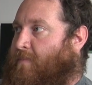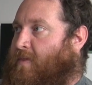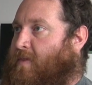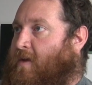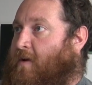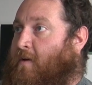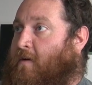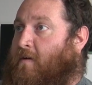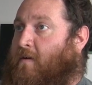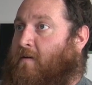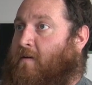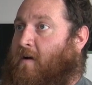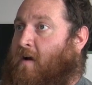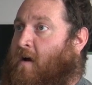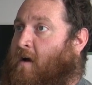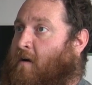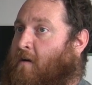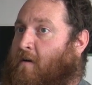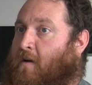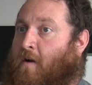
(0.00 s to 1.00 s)
There
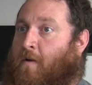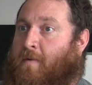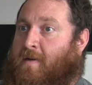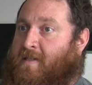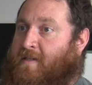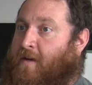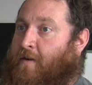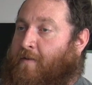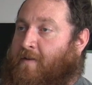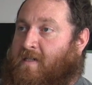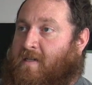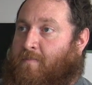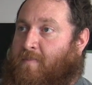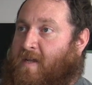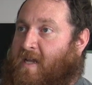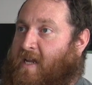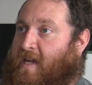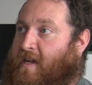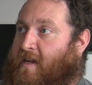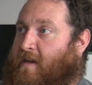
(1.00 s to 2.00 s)
are always going to
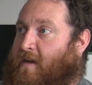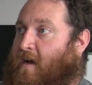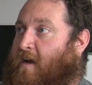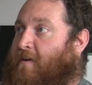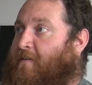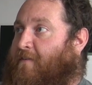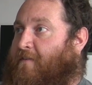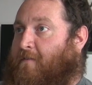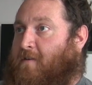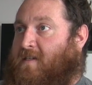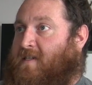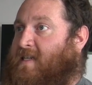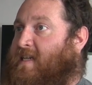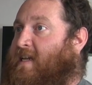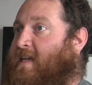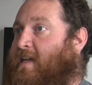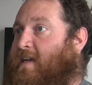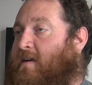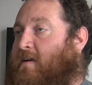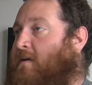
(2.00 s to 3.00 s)
be
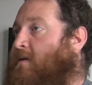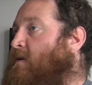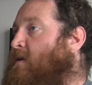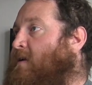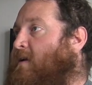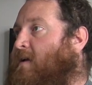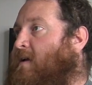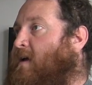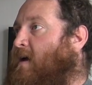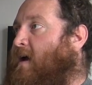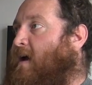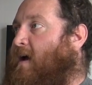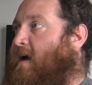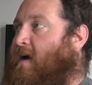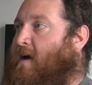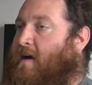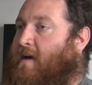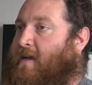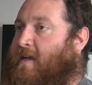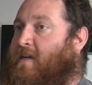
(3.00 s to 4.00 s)
unforeseen
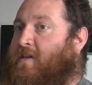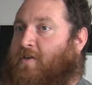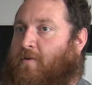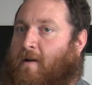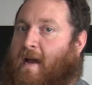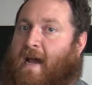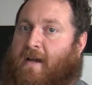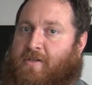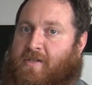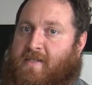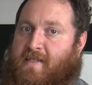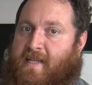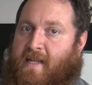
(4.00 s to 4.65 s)
interactions